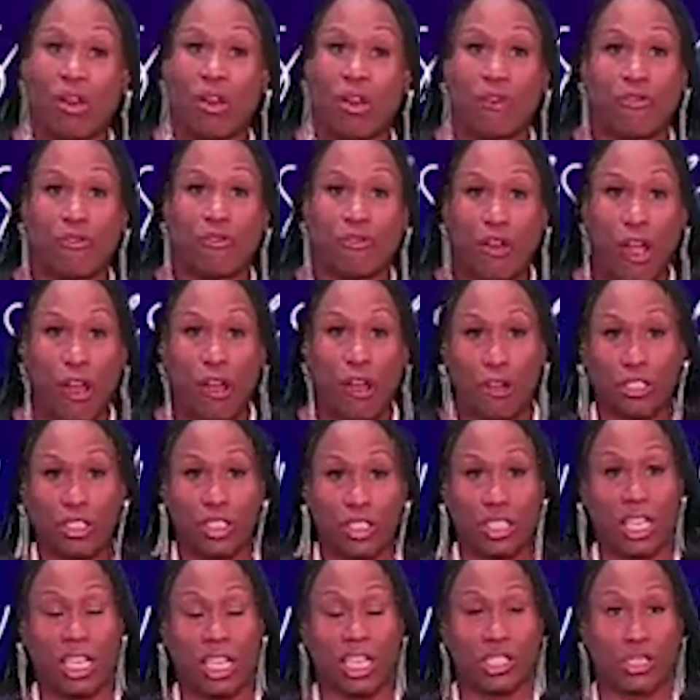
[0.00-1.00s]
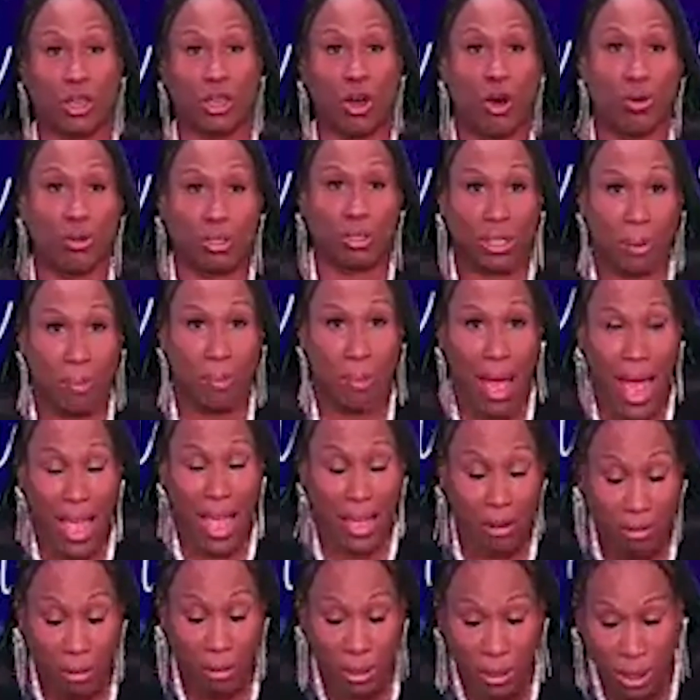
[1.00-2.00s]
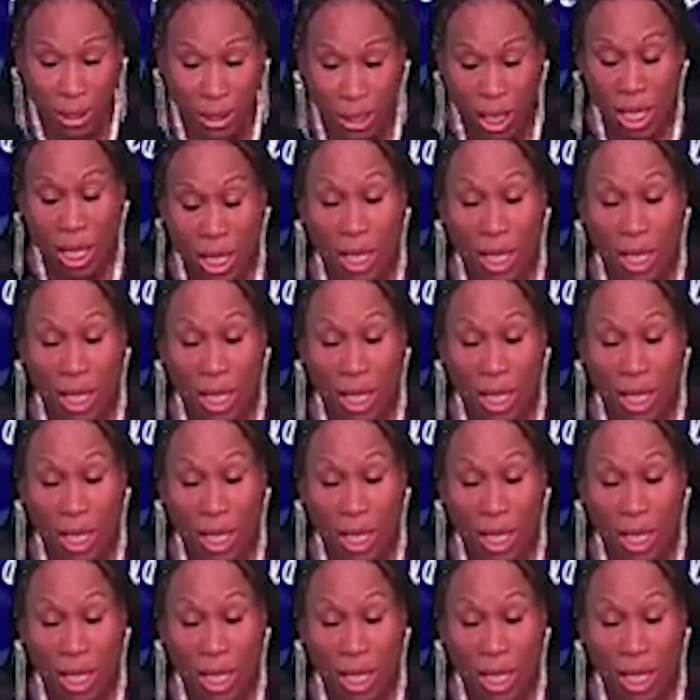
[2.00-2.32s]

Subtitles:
First, he told the migrants,